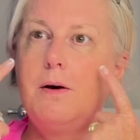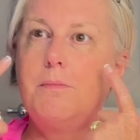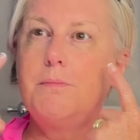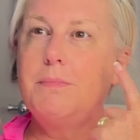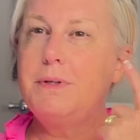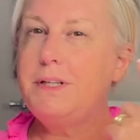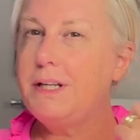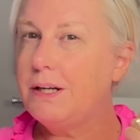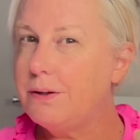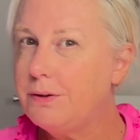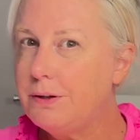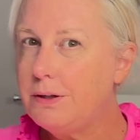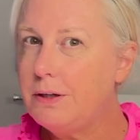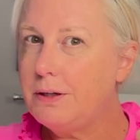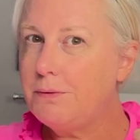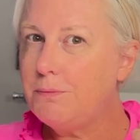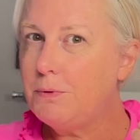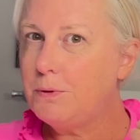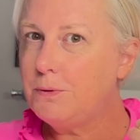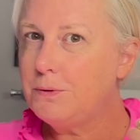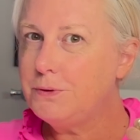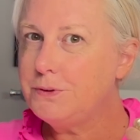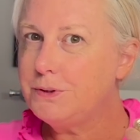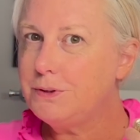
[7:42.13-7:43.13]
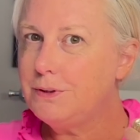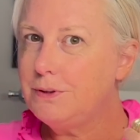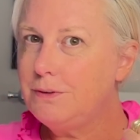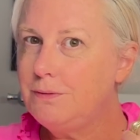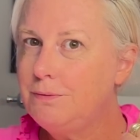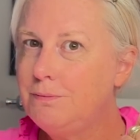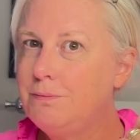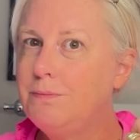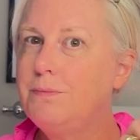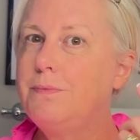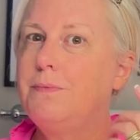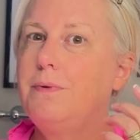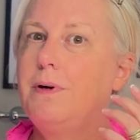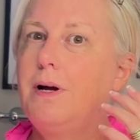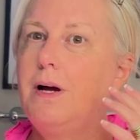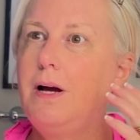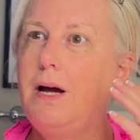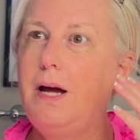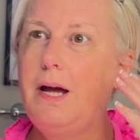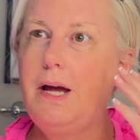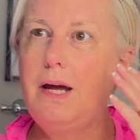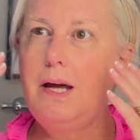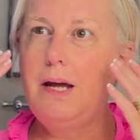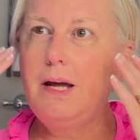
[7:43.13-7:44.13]
But now that I'm older
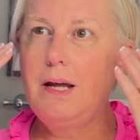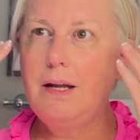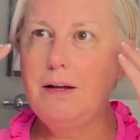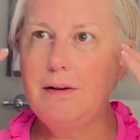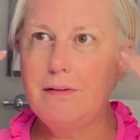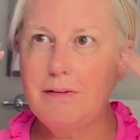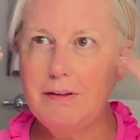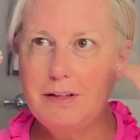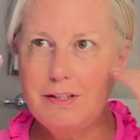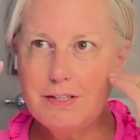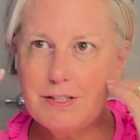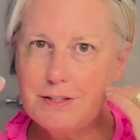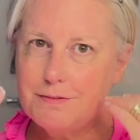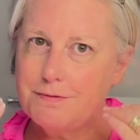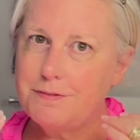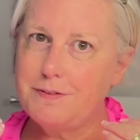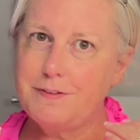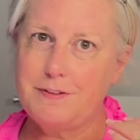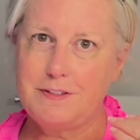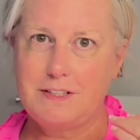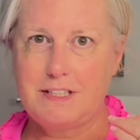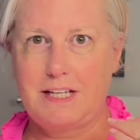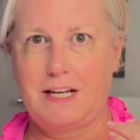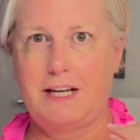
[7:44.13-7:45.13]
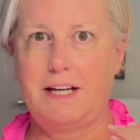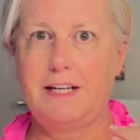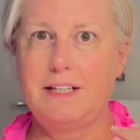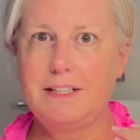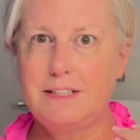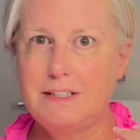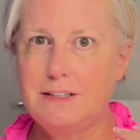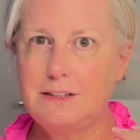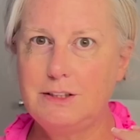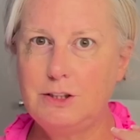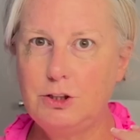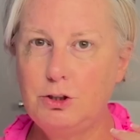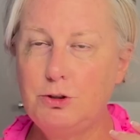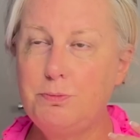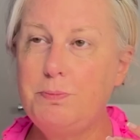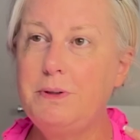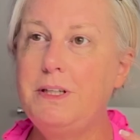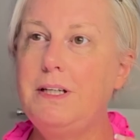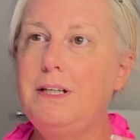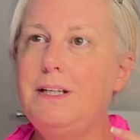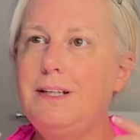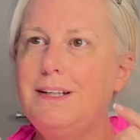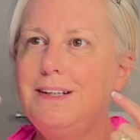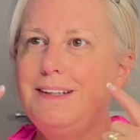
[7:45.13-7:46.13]
and things have sagged a little
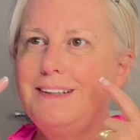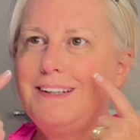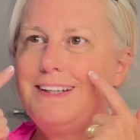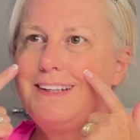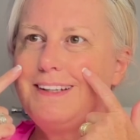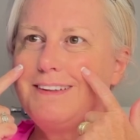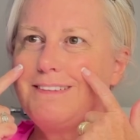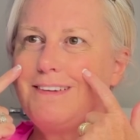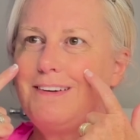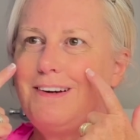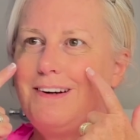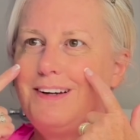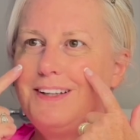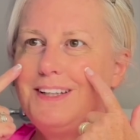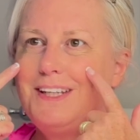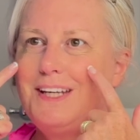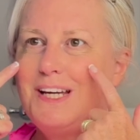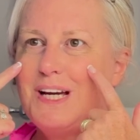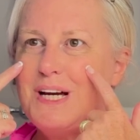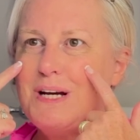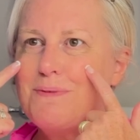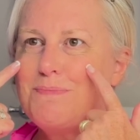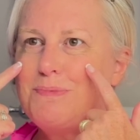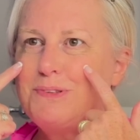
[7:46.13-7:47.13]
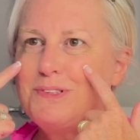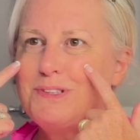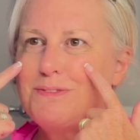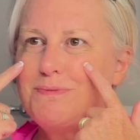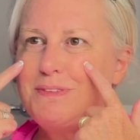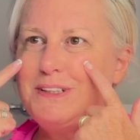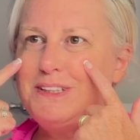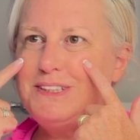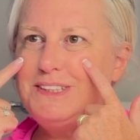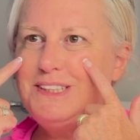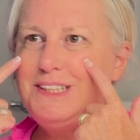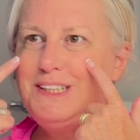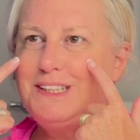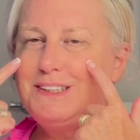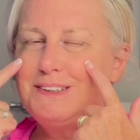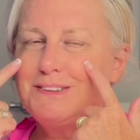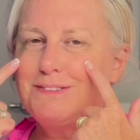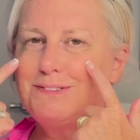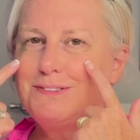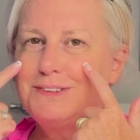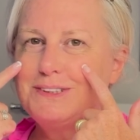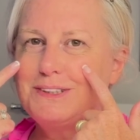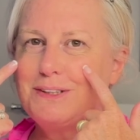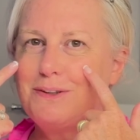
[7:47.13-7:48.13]
bit, like on the apples of my cheeks
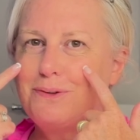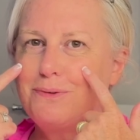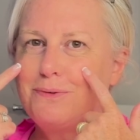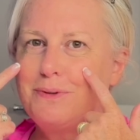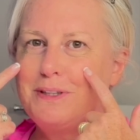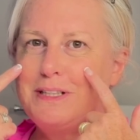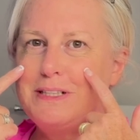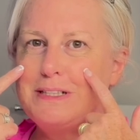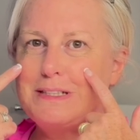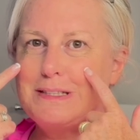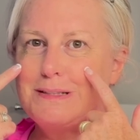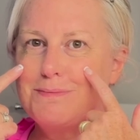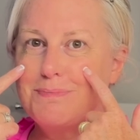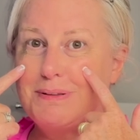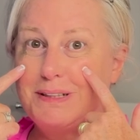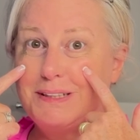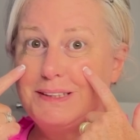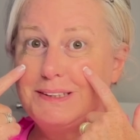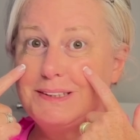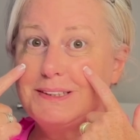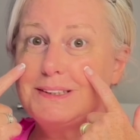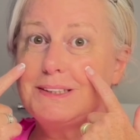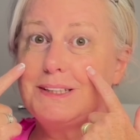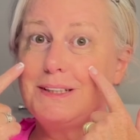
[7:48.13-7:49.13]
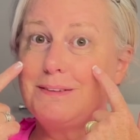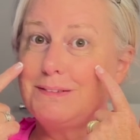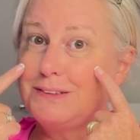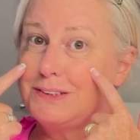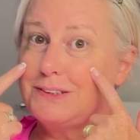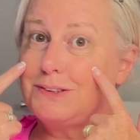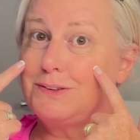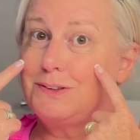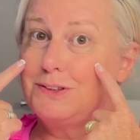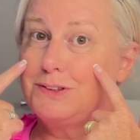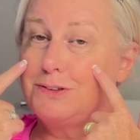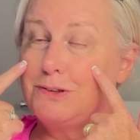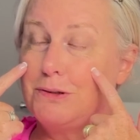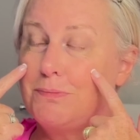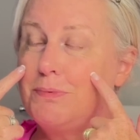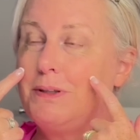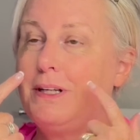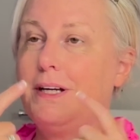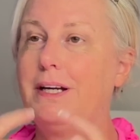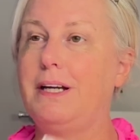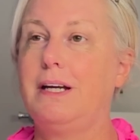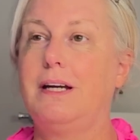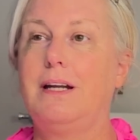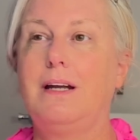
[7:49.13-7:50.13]
was always the place I was told to
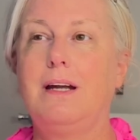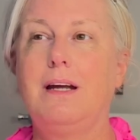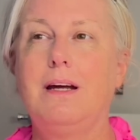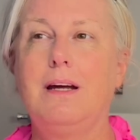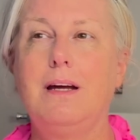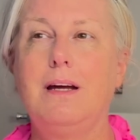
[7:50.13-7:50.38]
apply it.